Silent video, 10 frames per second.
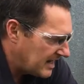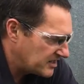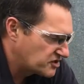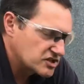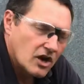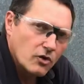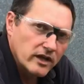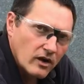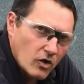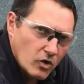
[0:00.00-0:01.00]
It's just holding
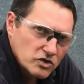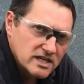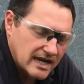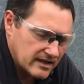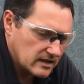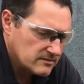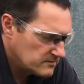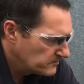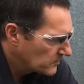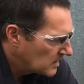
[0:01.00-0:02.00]
it all together.
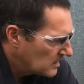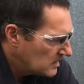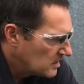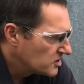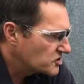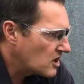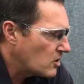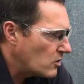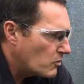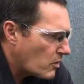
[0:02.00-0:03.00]

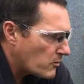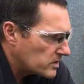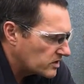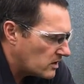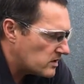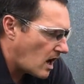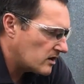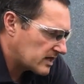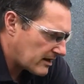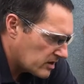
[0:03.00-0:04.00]
So what we'll do, I'll
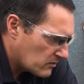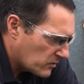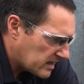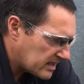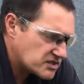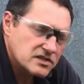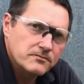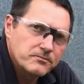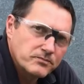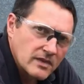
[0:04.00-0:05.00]
carry on with this
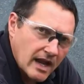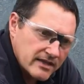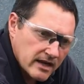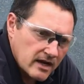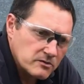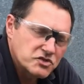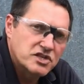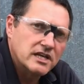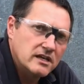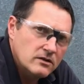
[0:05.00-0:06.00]
and then I'll
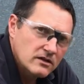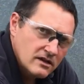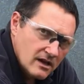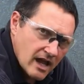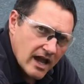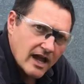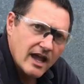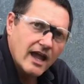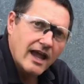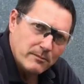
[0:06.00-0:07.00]
see you
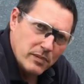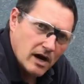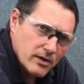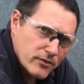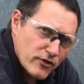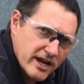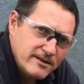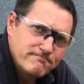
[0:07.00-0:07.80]
in part 3.